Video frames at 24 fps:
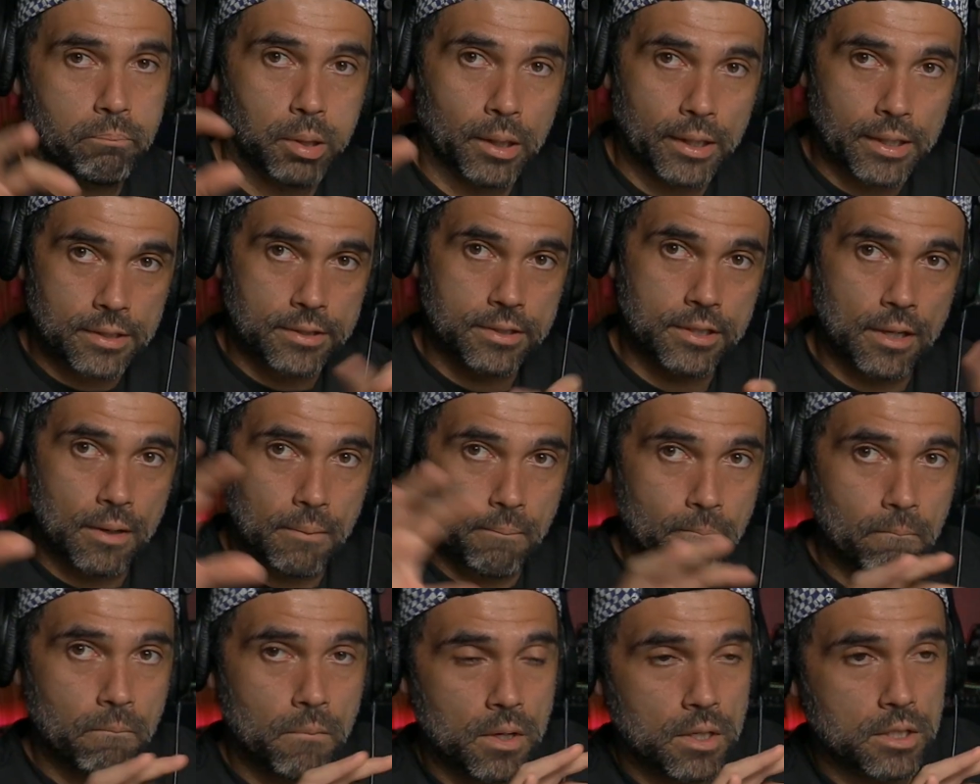place
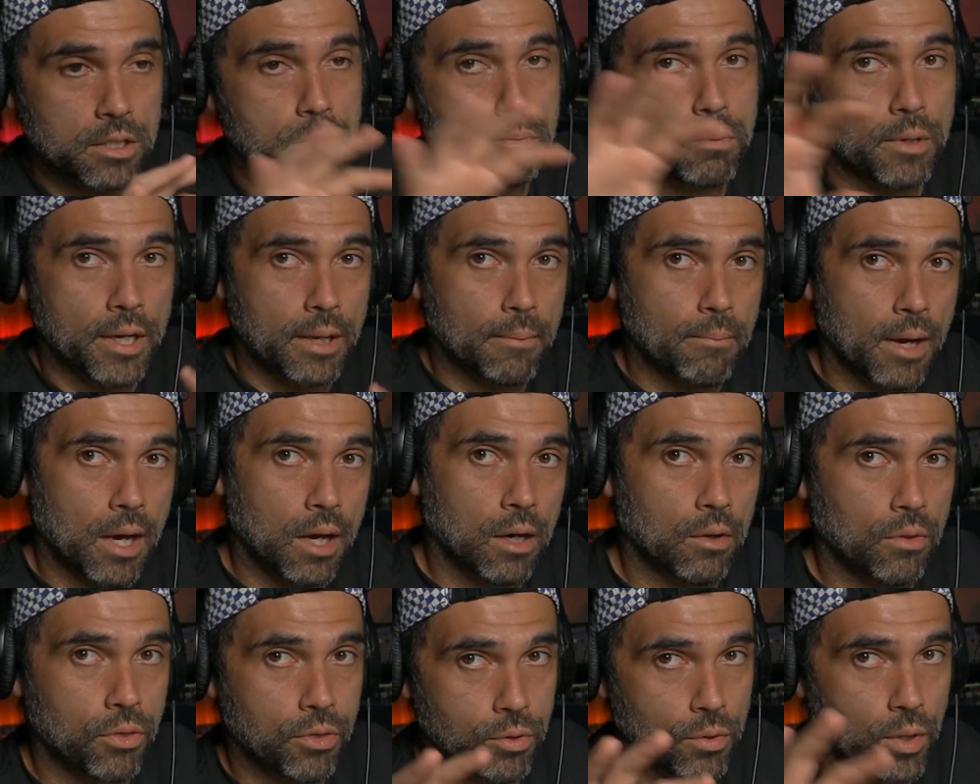them, spread them
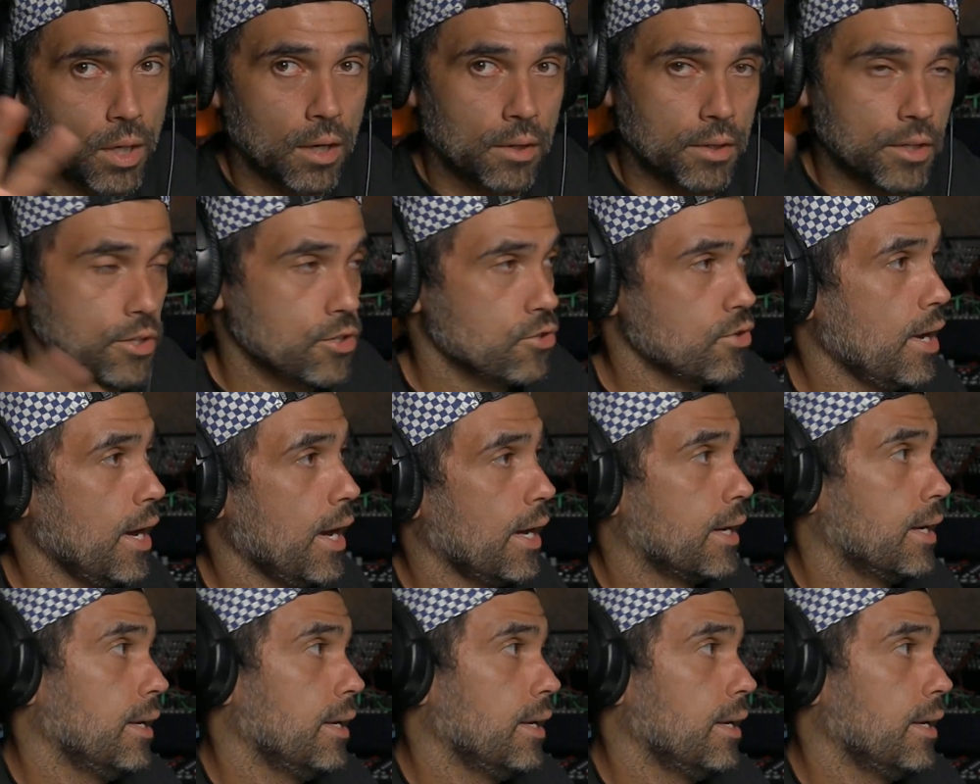out throughout the track.